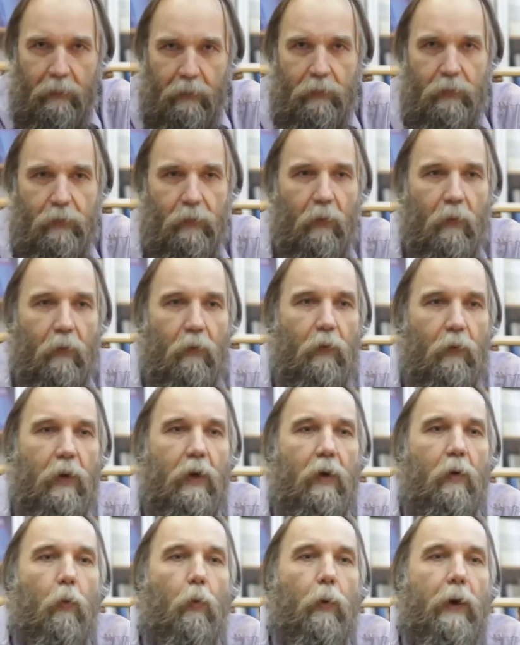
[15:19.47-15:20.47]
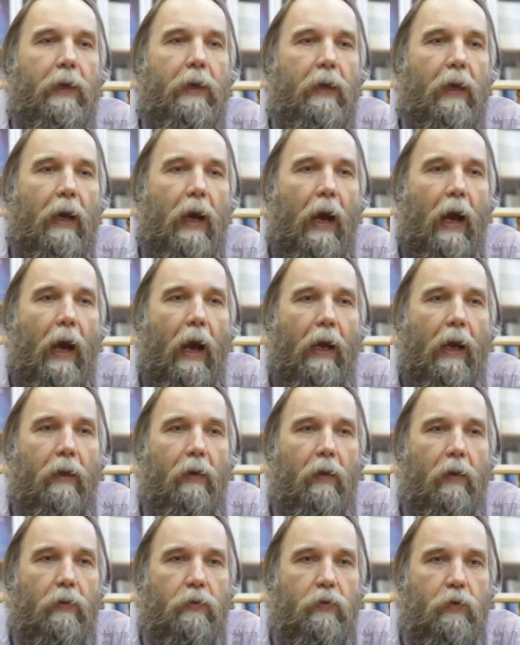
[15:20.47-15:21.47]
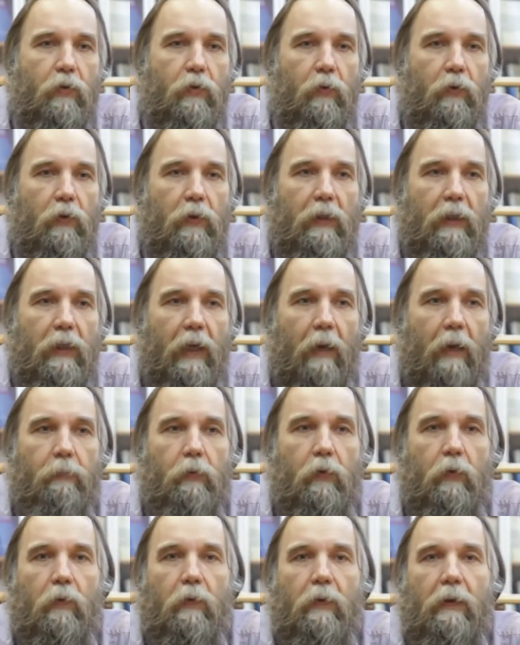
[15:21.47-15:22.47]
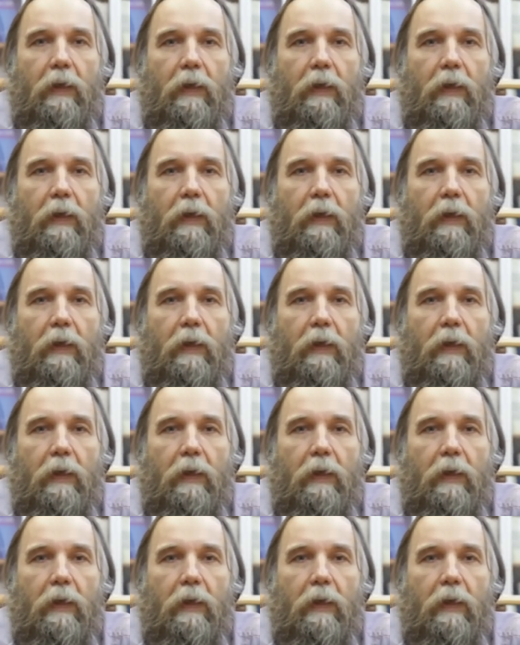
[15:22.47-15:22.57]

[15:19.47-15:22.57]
So we should come to